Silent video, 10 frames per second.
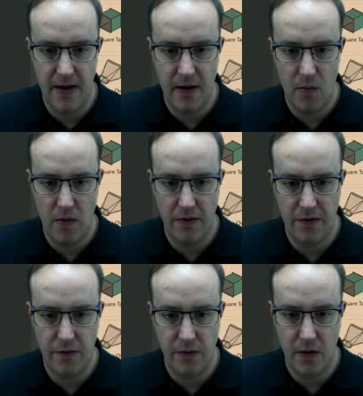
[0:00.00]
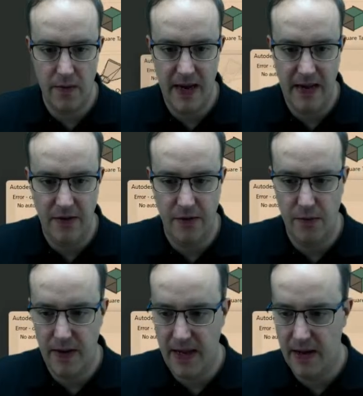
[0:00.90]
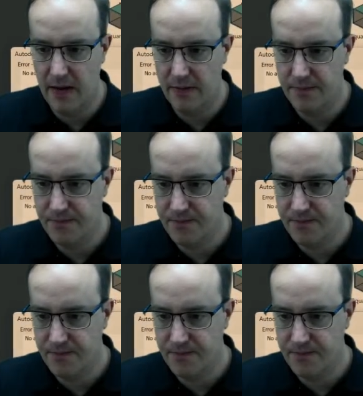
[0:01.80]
and I want to go into here,